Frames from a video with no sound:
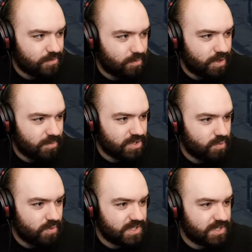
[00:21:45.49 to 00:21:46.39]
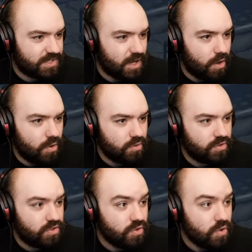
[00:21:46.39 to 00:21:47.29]
We got a bunch of wizards. Oh
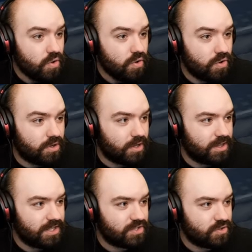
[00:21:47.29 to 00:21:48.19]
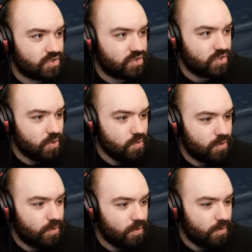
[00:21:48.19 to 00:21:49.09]
dude, this looks so
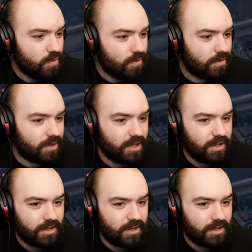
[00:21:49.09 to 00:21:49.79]
cool.